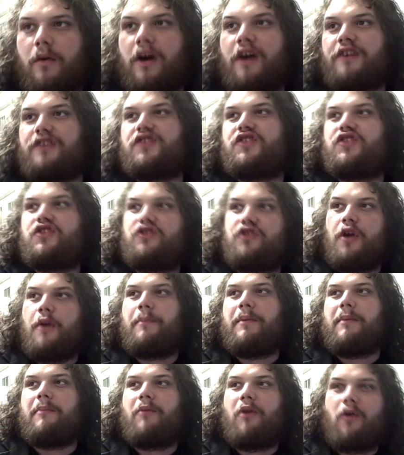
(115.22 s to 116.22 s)
We're
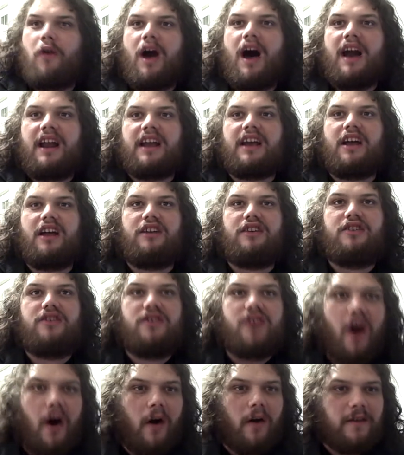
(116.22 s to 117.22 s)
stupid moronic
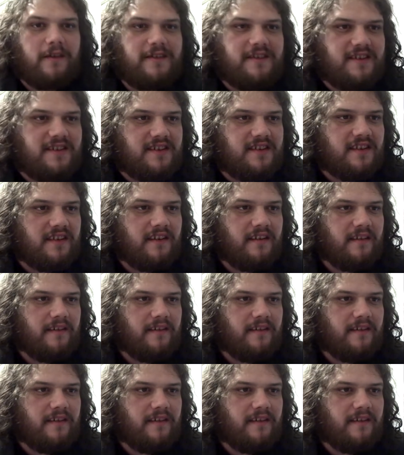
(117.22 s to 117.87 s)
adults.